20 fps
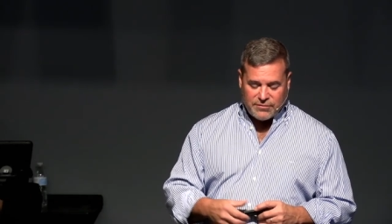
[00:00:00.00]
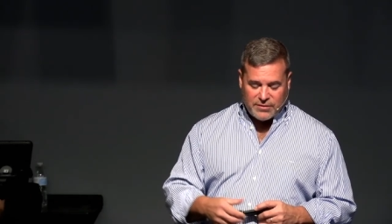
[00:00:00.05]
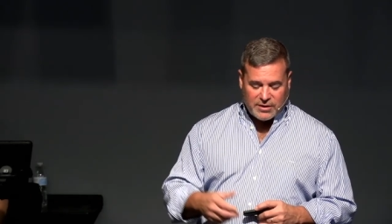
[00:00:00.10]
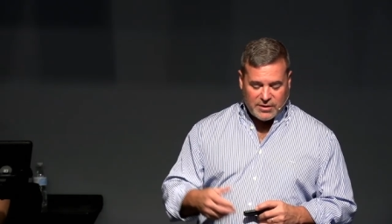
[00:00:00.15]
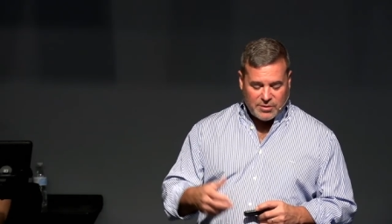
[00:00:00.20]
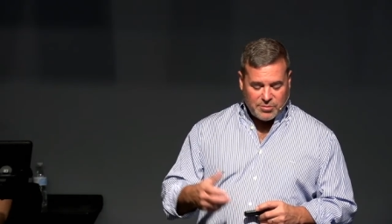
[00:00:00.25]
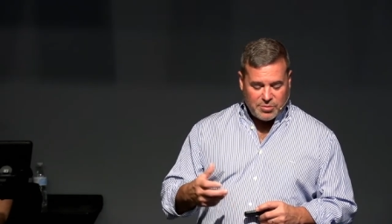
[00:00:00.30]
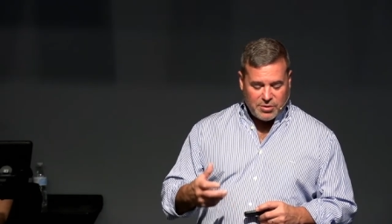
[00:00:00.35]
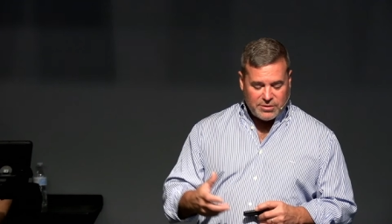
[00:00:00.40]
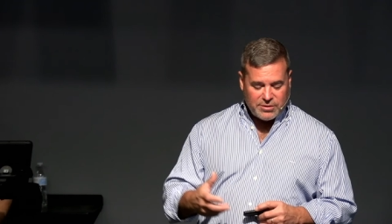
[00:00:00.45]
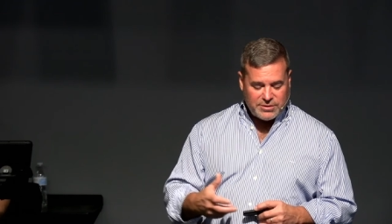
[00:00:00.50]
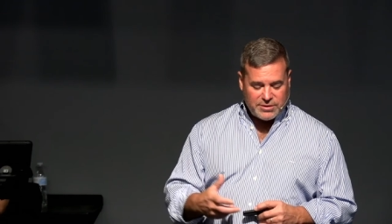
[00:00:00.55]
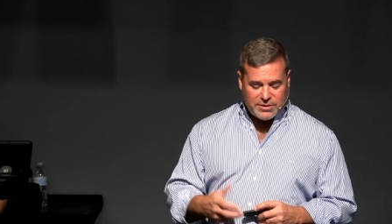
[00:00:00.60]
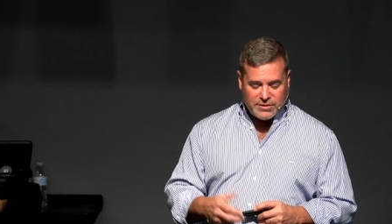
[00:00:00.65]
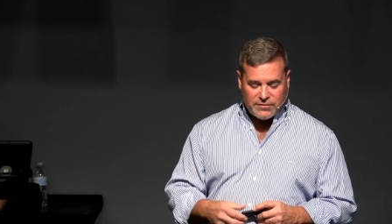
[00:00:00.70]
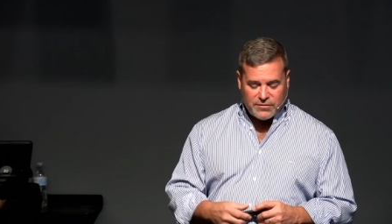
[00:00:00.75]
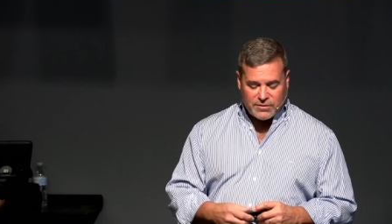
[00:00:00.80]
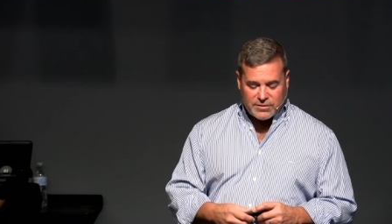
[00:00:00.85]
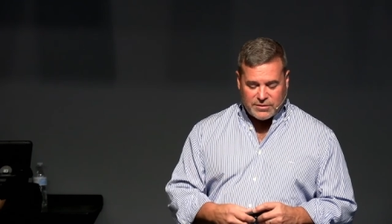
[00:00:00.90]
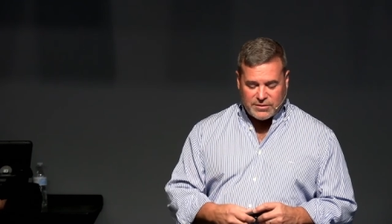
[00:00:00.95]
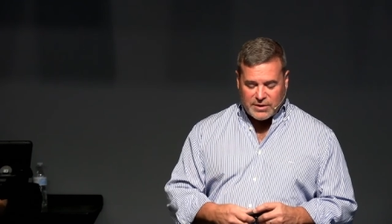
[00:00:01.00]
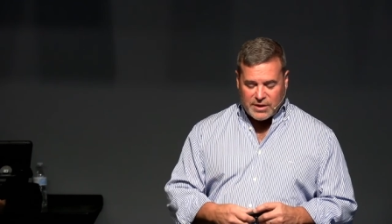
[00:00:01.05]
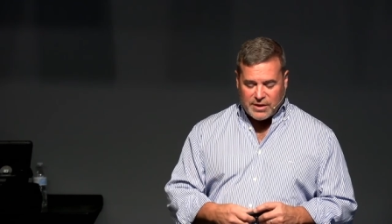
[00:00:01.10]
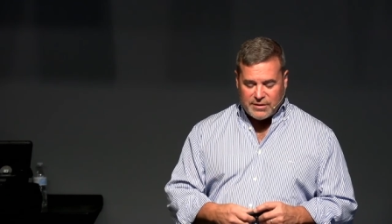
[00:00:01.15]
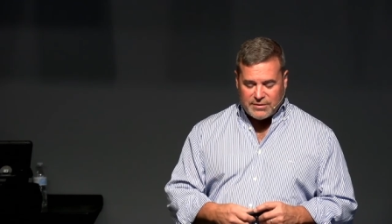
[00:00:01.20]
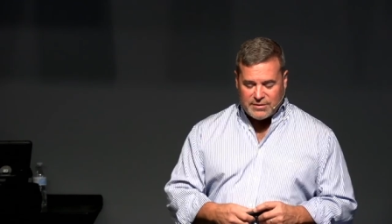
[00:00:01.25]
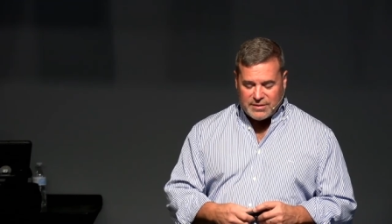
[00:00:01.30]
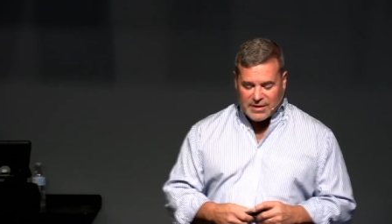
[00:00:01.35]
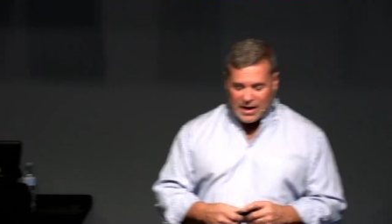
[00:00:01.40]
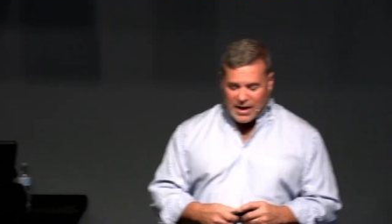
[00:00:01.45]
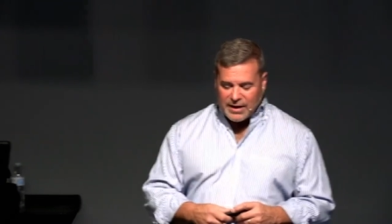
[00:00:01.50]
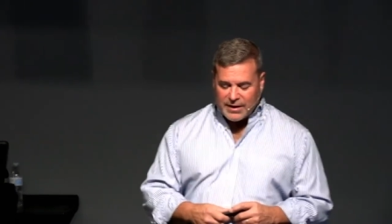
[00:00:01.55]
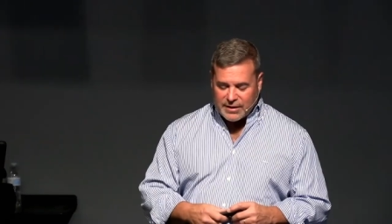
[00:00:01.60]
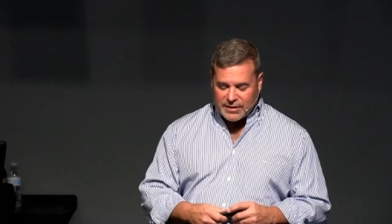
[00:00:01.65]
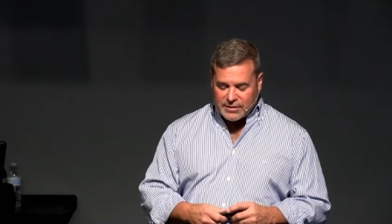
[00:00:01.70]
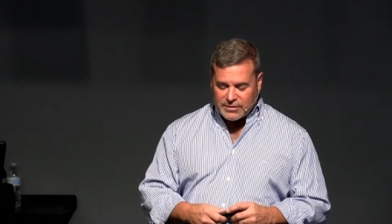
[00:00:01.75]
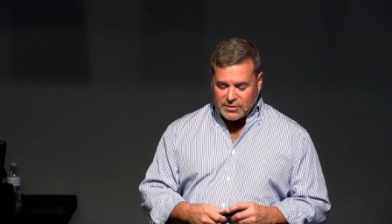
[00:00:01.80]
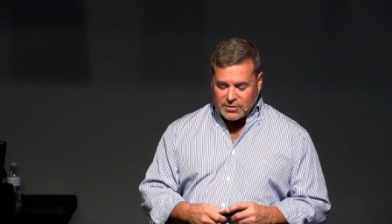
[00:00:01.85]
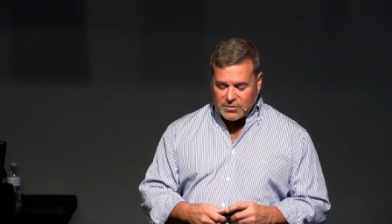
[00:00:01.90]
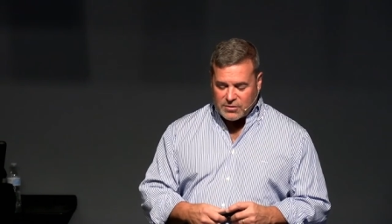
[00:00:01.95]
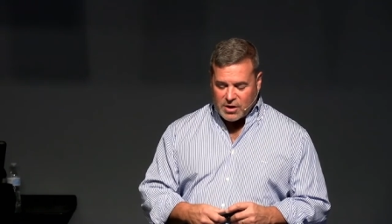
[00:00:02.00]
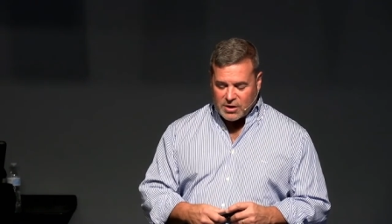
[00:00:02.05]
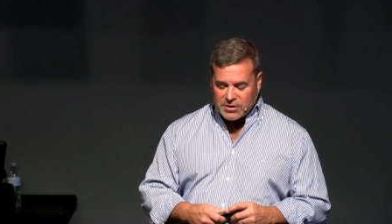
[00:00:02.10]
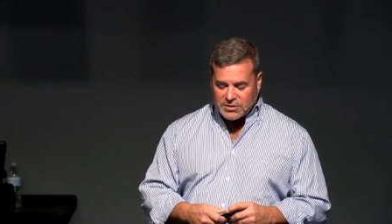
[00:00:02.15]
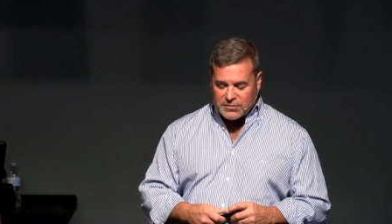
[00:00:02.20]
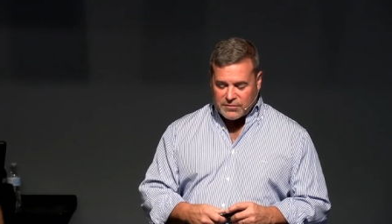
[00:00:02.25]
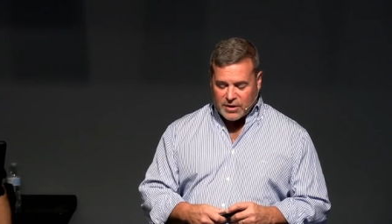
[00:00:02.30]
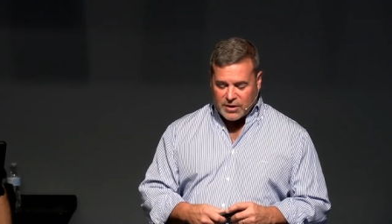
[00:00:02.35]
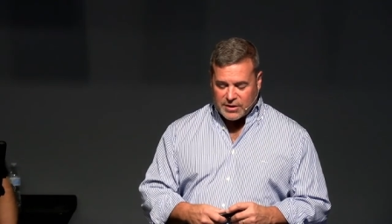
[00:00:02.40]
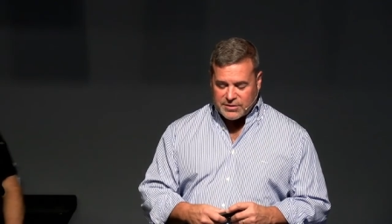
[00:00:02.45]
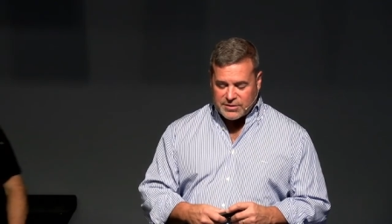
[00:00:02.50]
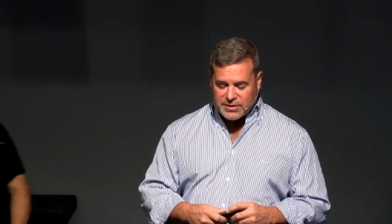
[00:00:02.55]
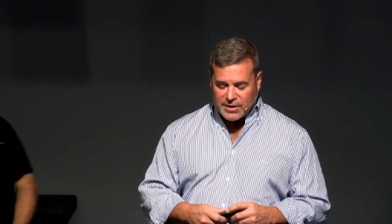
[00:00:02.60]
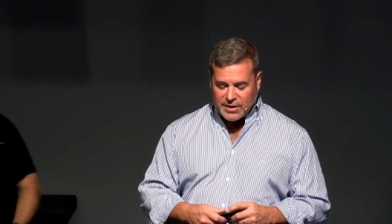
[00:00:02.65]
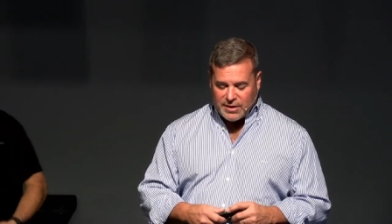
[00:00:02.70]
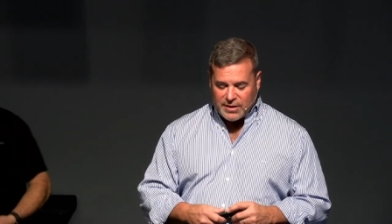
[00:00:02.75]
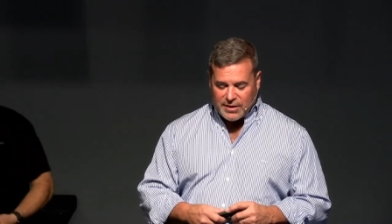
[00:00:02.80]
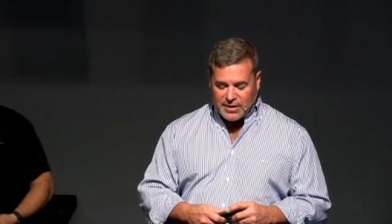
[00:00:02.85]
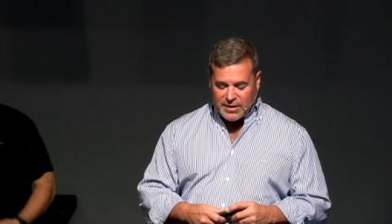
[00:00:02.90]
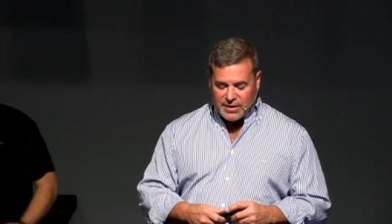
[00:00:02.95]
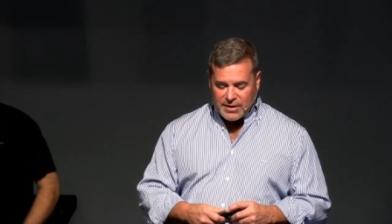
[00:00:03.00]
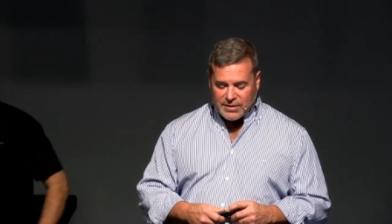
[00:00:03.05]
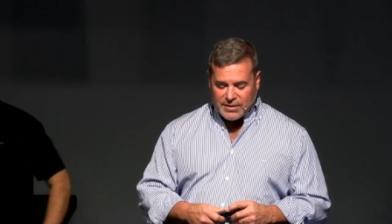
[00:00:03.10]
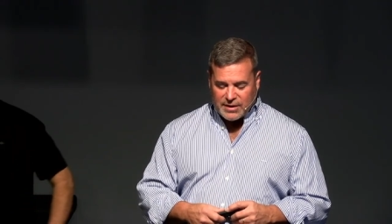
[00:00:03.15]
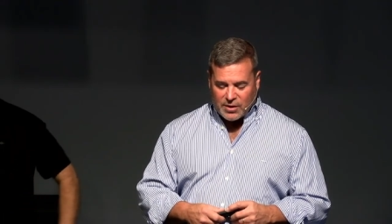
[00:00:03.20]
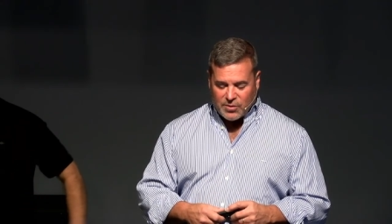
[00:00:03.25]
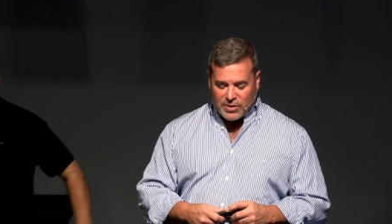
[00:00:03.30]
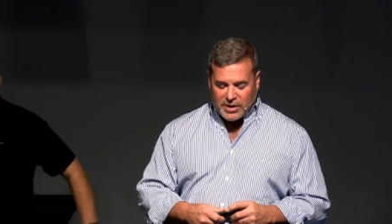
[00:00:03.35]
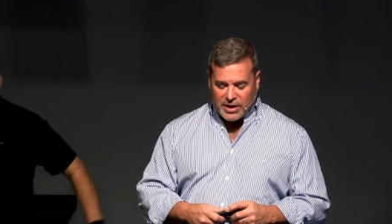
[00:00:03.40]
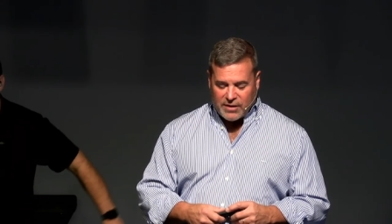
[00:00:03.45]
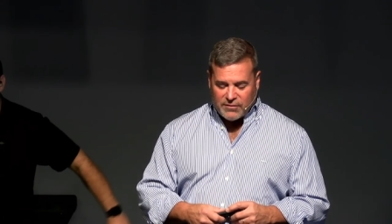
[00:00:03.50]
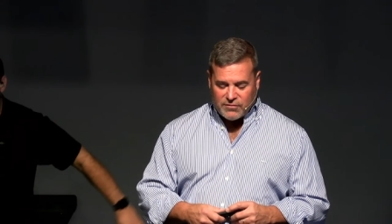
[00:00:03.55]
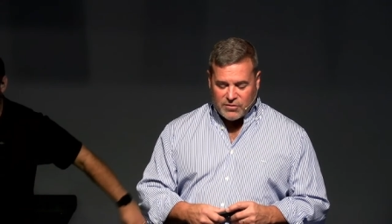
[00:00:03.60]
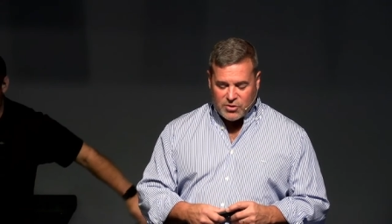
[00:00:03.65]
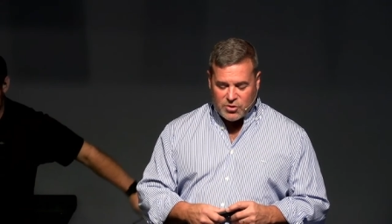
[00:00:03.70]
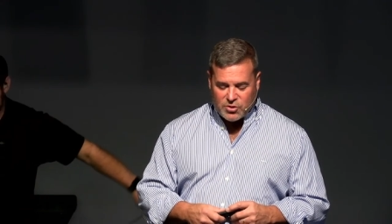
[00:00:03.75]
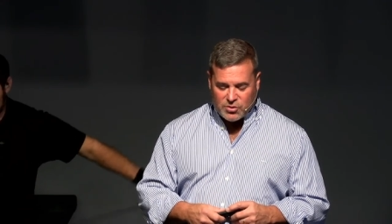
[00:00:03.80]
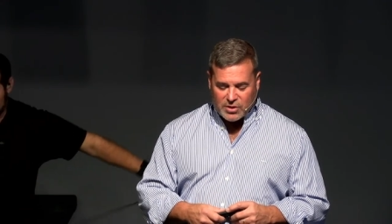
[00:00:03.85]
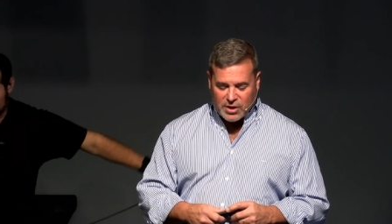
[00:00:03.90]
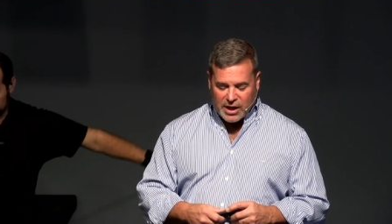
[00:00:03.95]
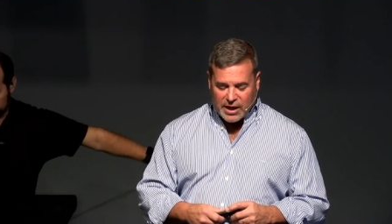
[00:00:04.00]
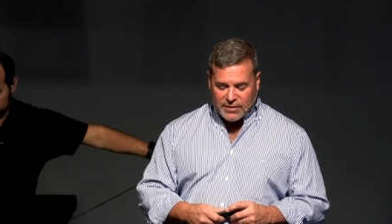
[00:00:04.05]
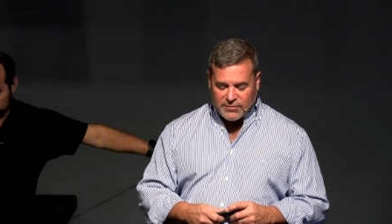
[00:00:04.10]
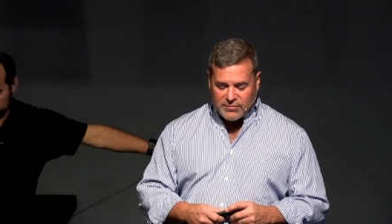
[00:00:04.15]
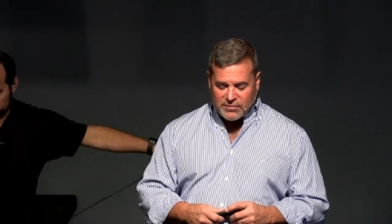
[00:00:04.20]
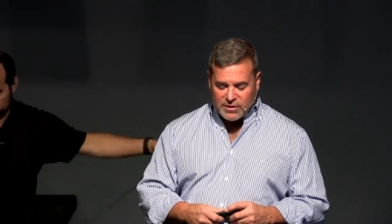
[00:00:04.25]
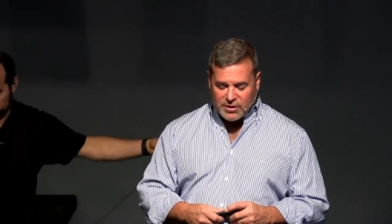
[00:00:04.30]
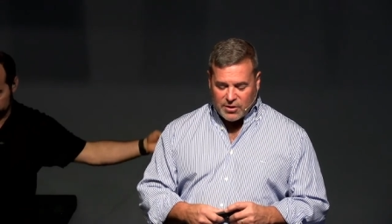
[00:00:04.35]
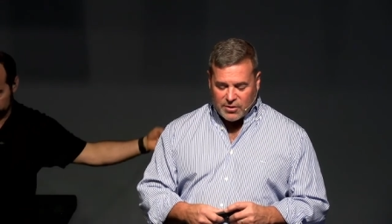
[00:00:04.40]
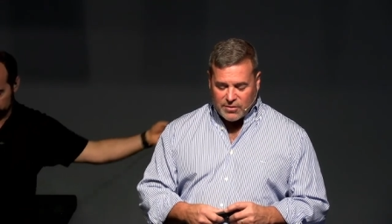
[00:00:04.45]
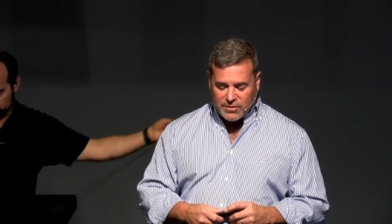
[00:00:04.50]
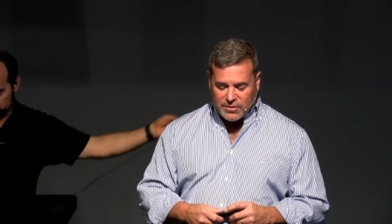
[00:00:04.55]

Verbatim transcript: in the person of your Son dying on the cross for us, that we have new life in you.